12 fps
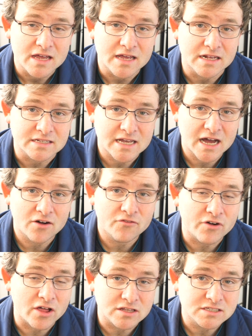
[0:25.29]
is how
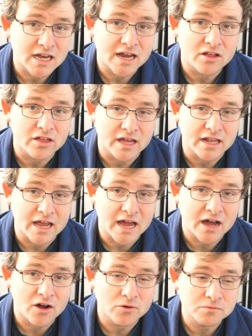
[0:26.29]
volatile and
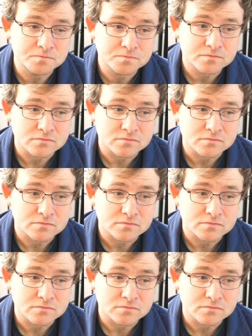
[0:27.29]
how